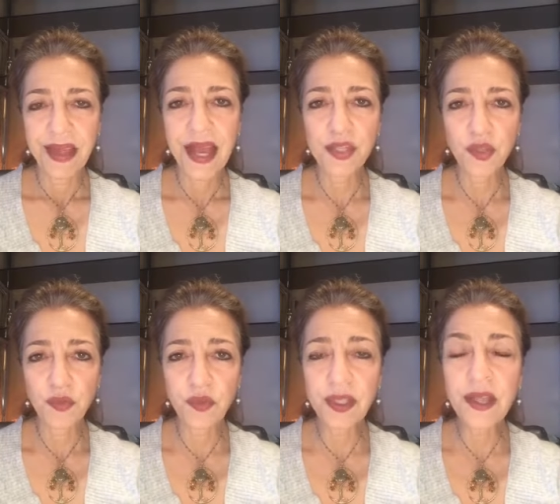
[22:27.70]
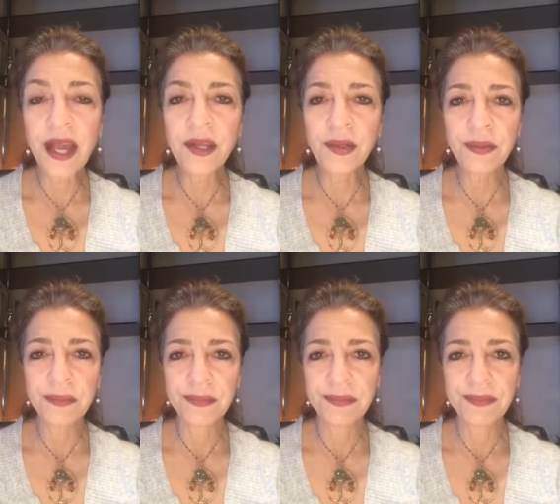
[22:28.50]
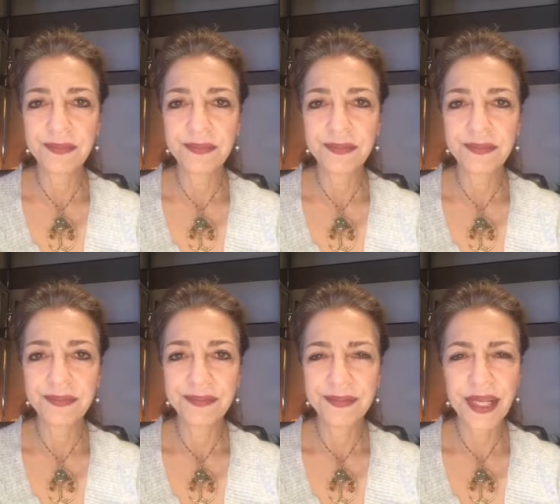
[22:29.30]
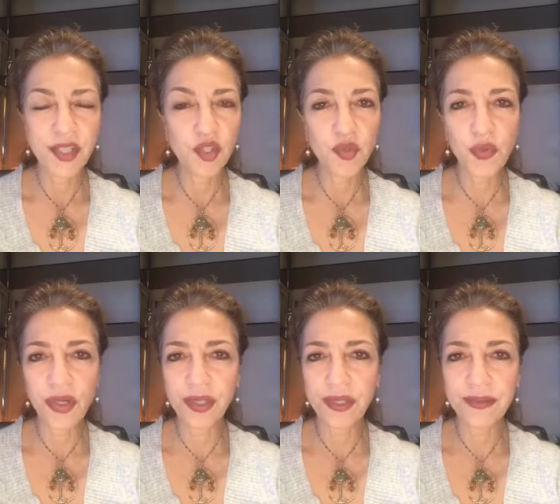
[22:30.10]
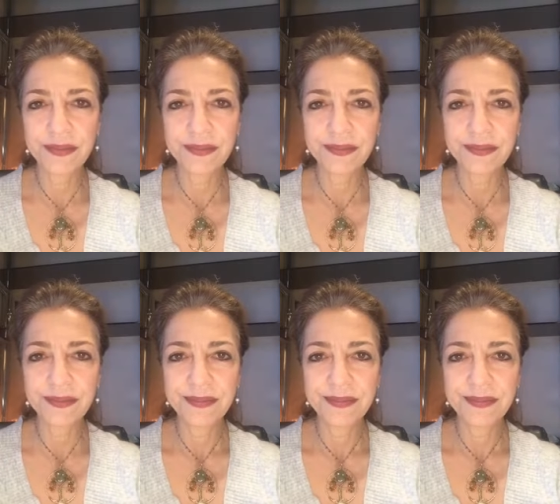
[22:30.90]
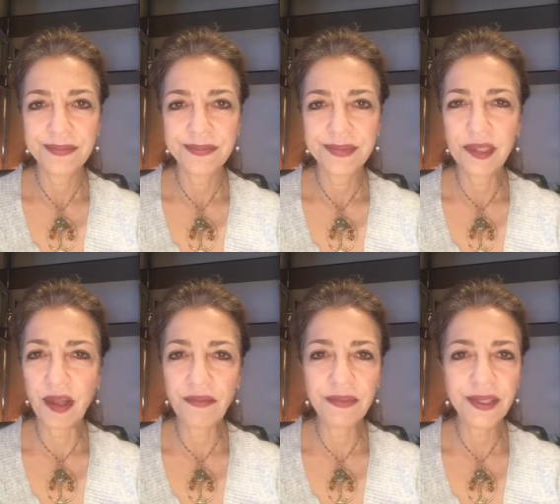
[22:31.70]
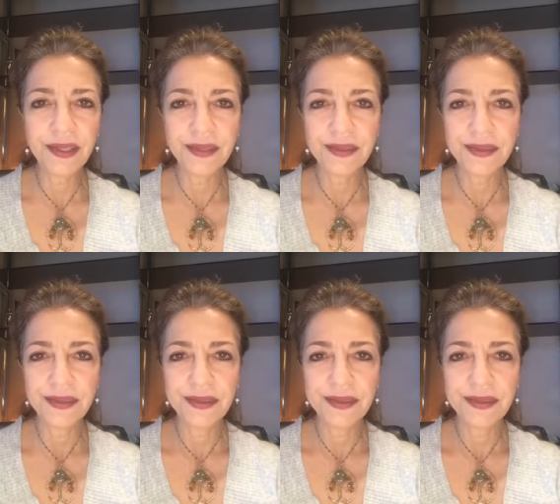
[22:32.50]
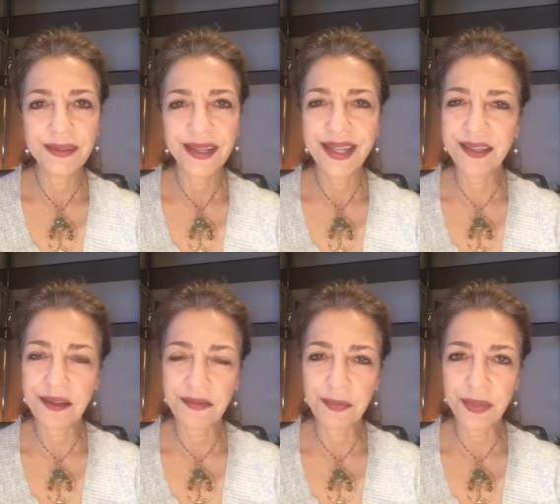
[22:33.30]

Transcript: As you feel lighter and stronger, loving and lovable.